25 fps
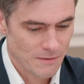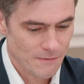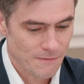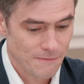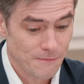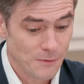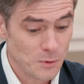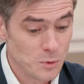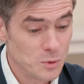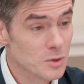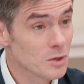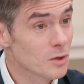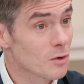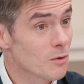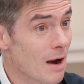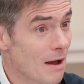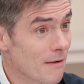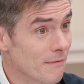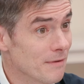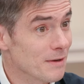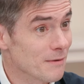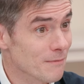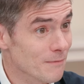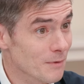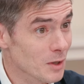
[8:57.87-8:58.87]

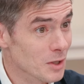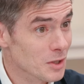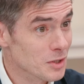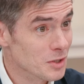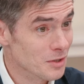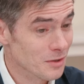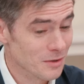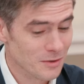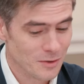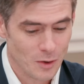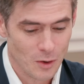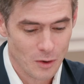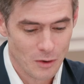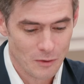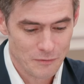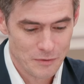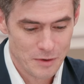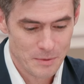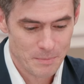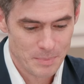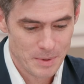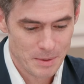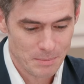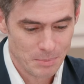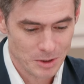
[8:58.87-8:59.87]
photographic version of
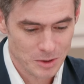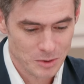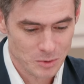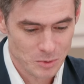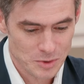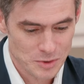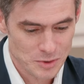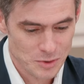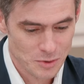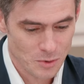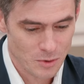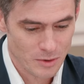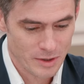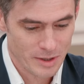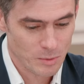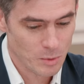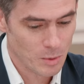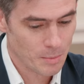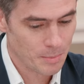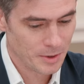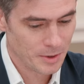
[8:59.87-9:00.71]
the biblical story. We'll